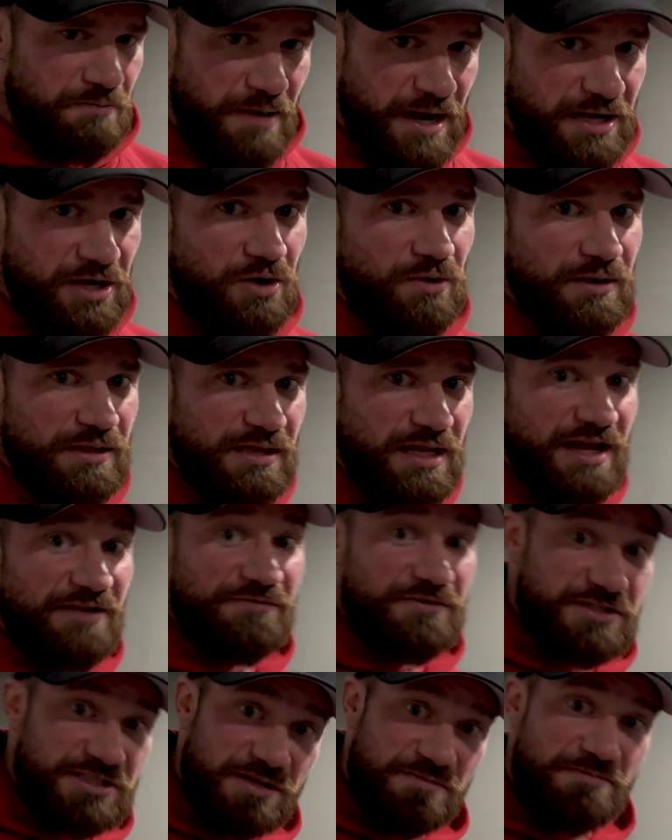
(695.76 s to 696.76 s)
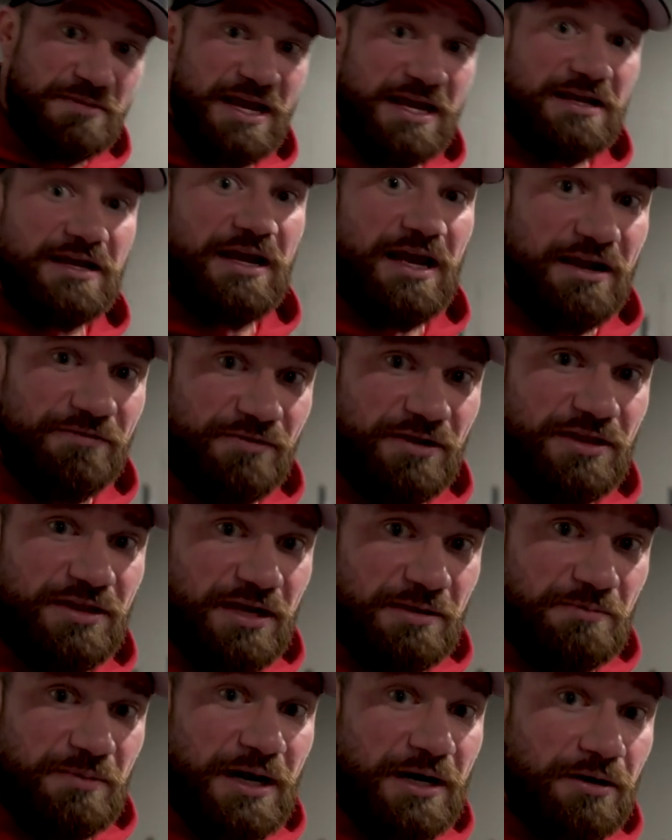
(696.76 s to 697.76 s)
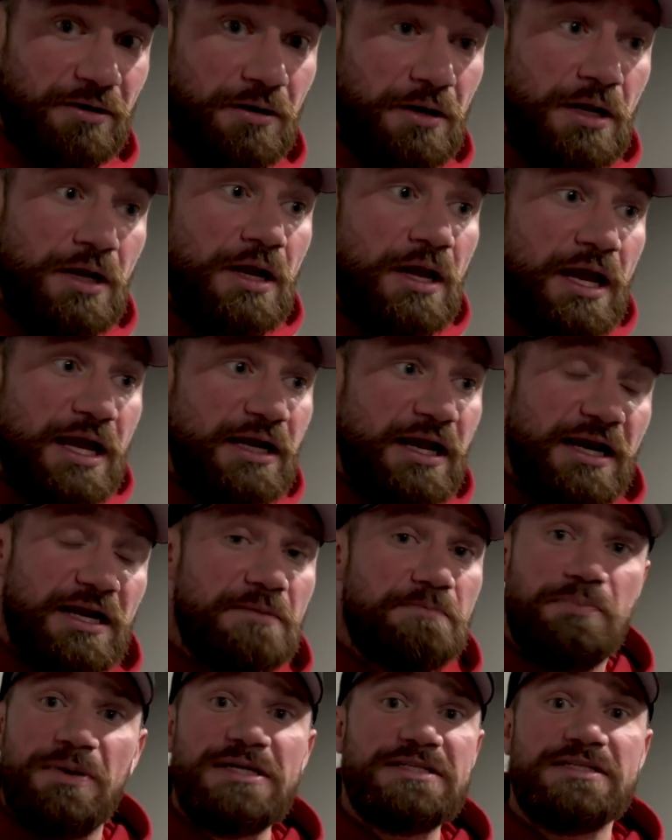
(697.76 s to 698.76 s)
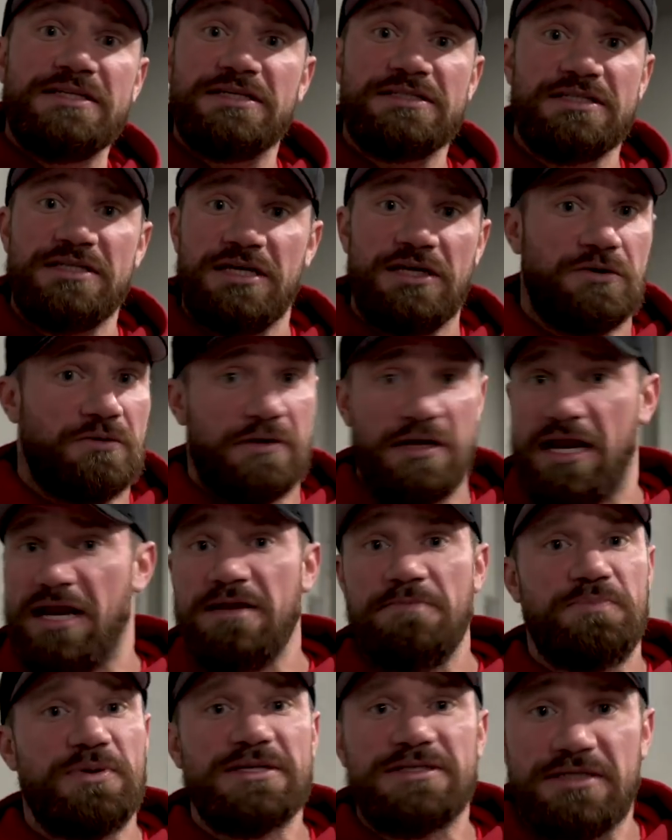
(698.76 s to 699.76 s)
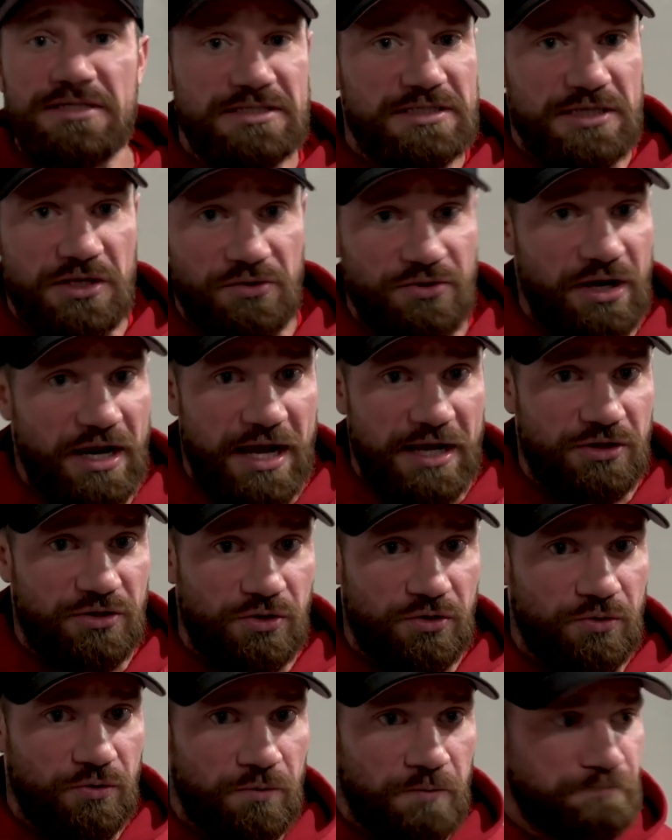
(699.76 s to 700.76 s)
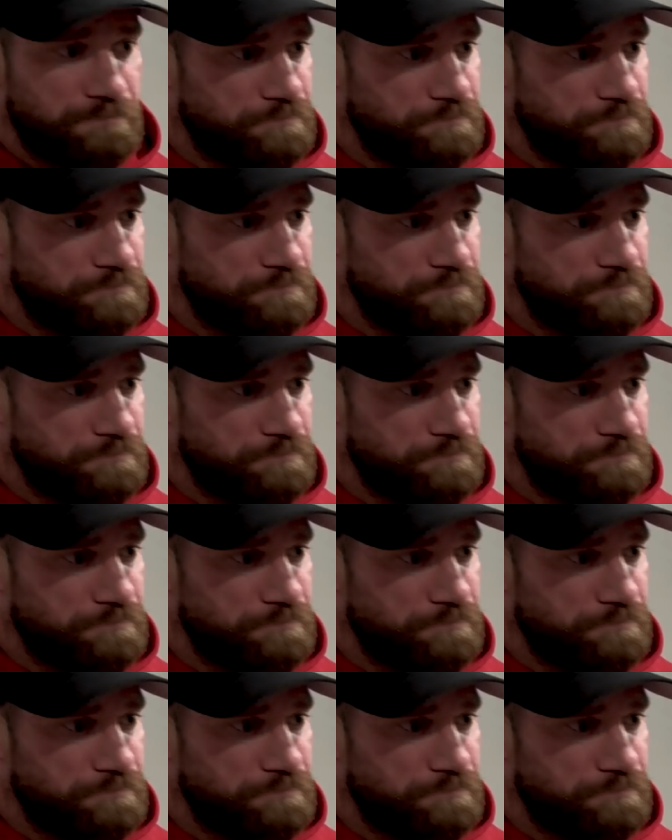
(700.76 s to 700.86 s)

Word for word: my goal in life is to make everything better. In any business deal, in any business deal that I do,